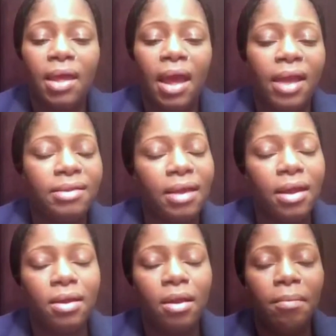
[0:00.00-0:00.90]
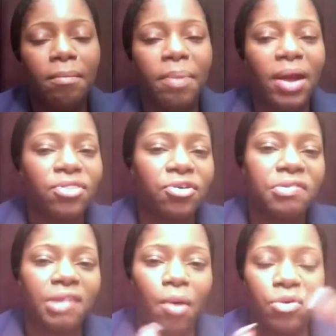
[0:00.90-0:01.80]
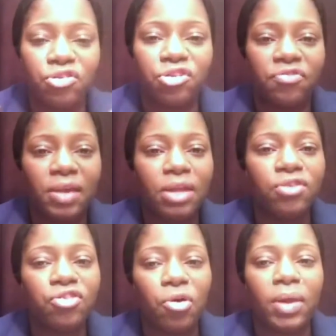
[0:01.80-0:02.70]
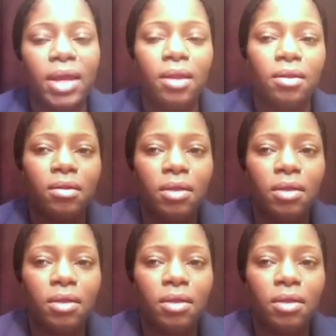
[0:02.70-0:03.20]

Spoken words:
then by Thursday, I was just feeling so ill.